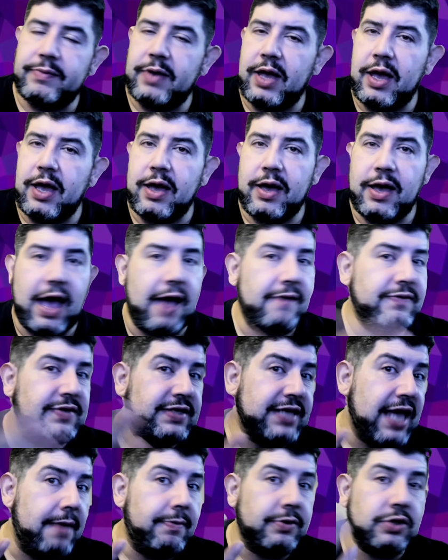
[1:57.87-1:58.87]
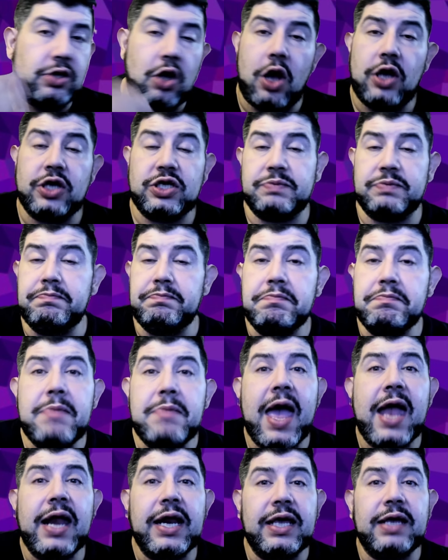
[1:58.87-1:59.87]
Uh, I've sabotaged
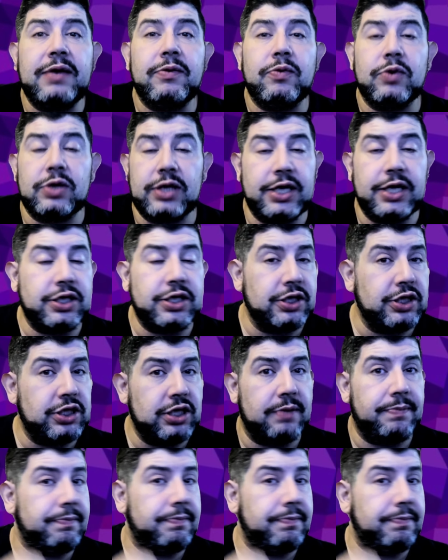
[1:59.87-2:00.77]
many relationship